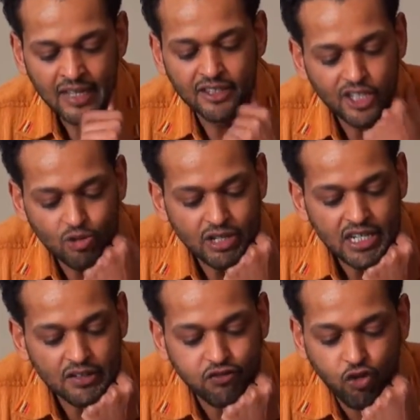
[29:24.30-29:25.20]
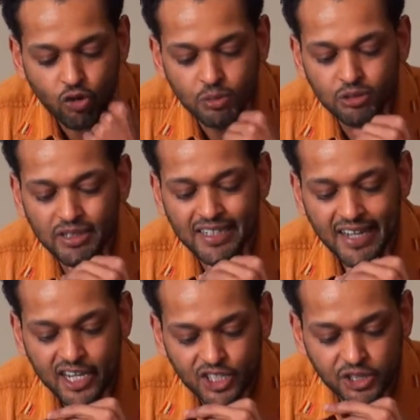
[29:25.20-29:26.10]
The unique formal and
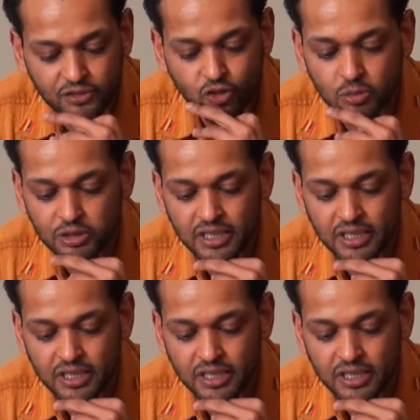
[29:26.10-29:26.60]
extra-formal